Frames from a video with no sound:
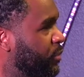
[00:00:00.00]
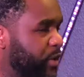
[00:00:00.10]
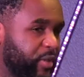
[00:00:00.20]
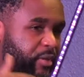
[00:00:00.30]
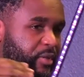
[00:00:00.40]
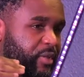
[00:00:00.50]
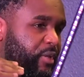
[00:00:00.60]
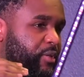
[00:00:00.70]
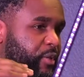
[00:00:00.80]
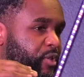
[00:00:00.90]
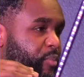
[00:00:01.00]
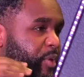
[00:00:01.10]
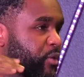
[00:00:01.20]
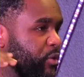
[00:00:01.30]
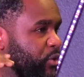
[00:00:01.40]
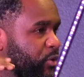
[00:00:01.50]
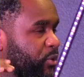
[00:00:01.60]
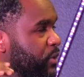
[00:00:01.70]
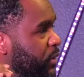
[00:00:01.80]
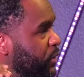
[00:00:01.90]
but there's a
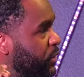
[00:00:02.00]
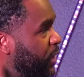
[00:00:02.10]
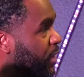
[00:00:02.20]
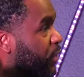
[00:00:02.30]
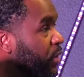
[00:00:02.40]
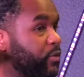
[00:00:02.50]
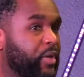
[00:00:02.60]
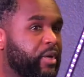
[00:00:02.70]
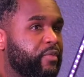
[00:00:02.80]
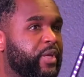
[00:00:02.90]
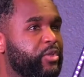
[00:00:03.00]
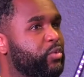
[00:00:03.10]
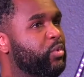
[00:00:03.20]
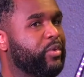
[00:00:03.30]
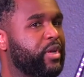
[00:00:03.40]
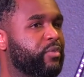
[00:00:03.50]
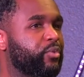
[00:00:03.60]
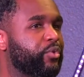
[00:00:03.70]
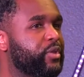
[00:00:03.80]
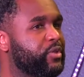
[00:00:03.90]
spiritual level of love that you will
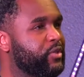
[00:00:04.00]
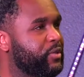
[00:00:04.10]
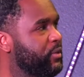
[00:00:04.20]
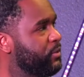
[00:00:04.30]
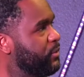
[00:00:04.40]
never reach